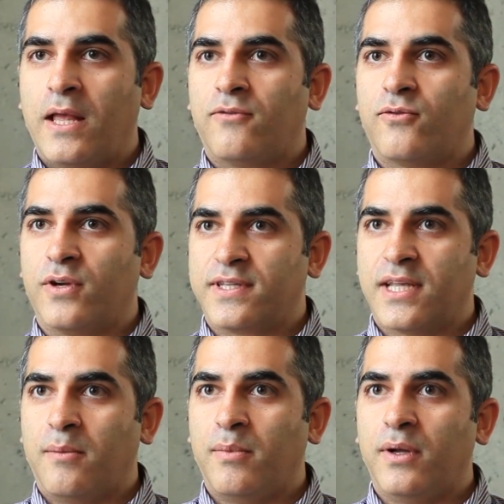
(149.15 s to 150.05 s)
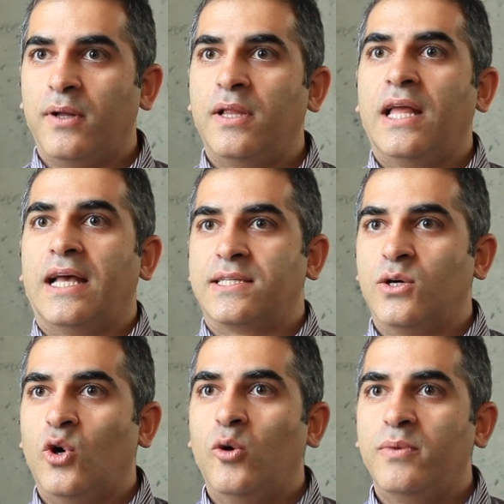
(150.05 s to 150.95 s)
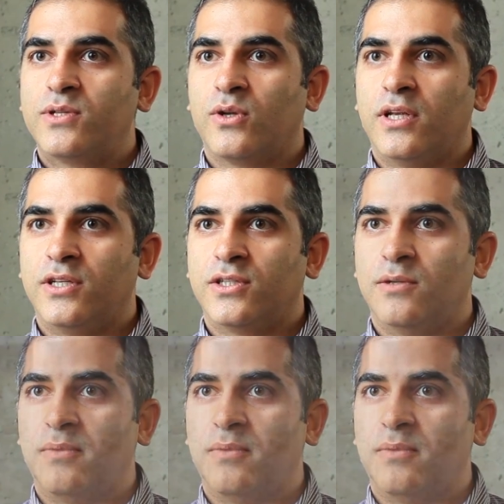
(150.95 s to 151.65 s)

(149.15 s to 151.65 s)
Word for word: For example, as a home insulation